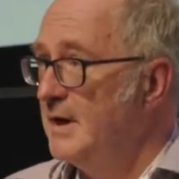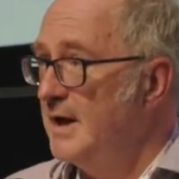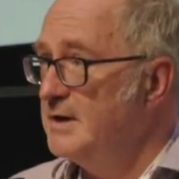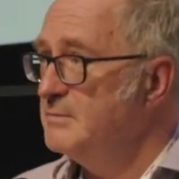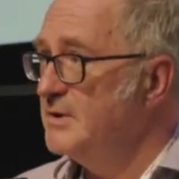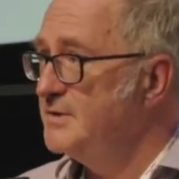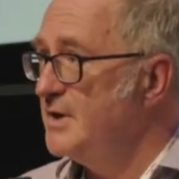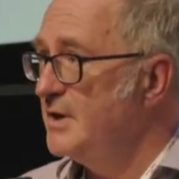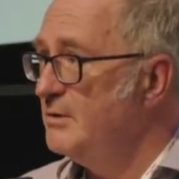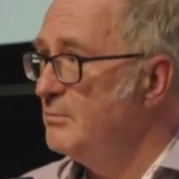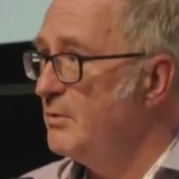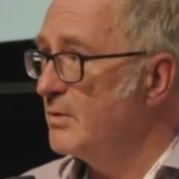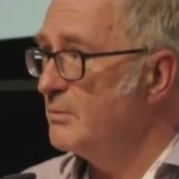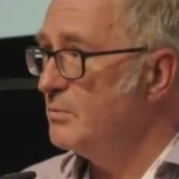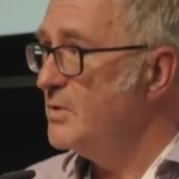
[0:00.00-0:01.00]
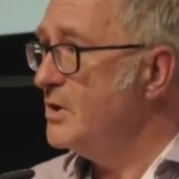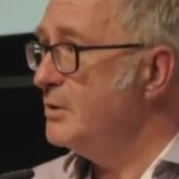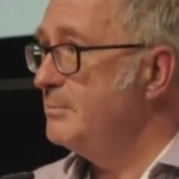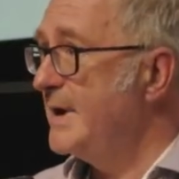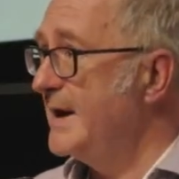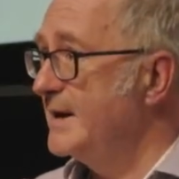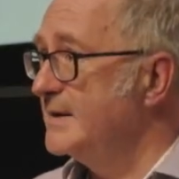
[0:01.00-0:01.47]
Anyone know what the
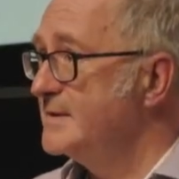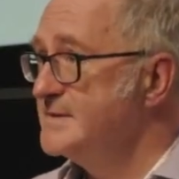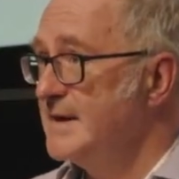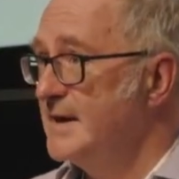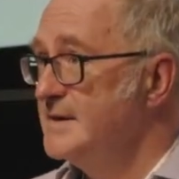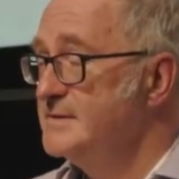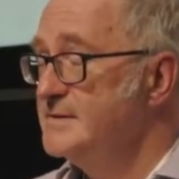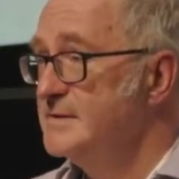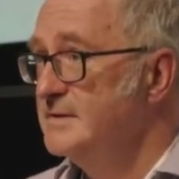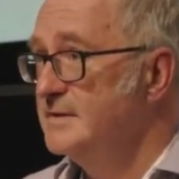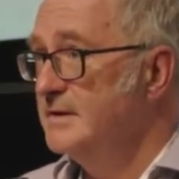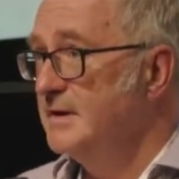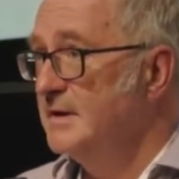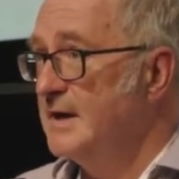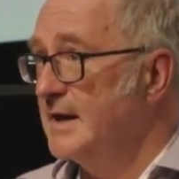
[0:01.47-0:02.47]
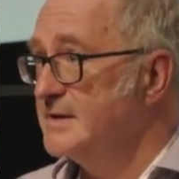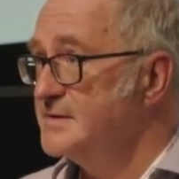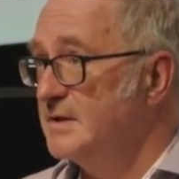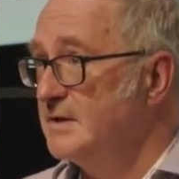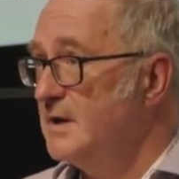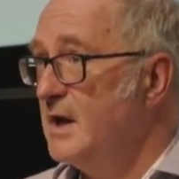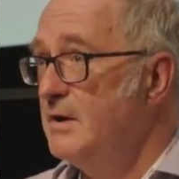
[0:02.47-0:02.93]
World Bank says has
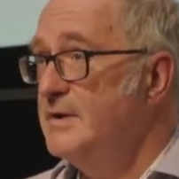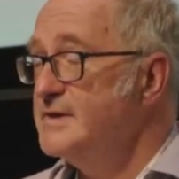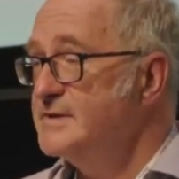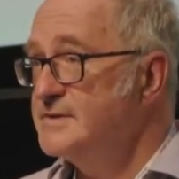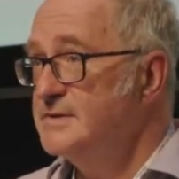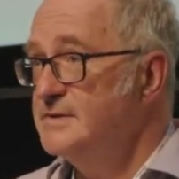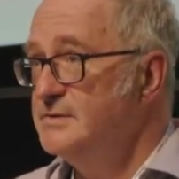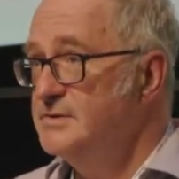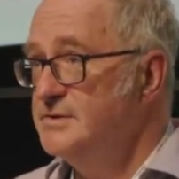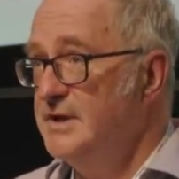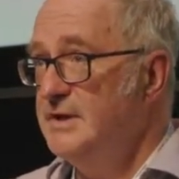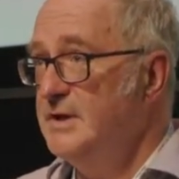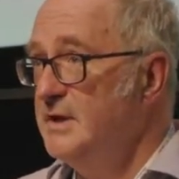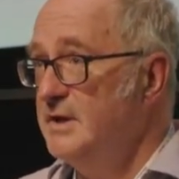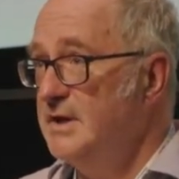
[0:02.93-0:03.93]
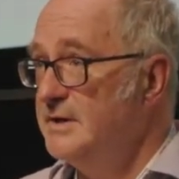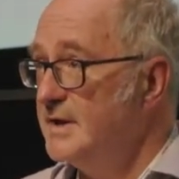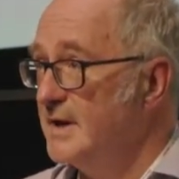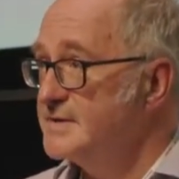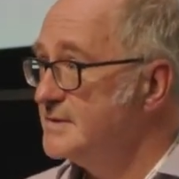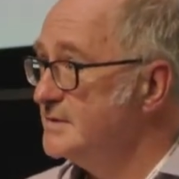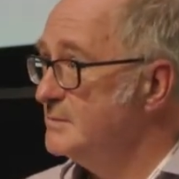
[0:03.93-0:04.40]
the lowest Gini
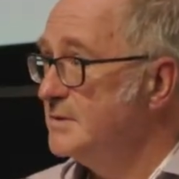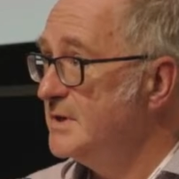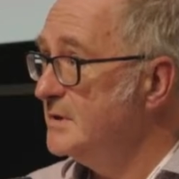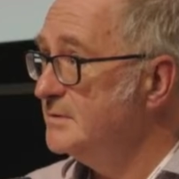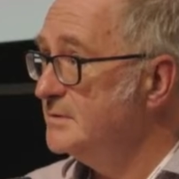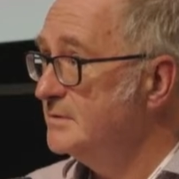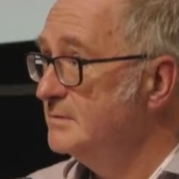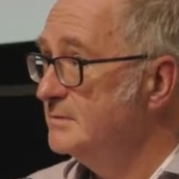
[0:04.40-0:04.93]
index in the world?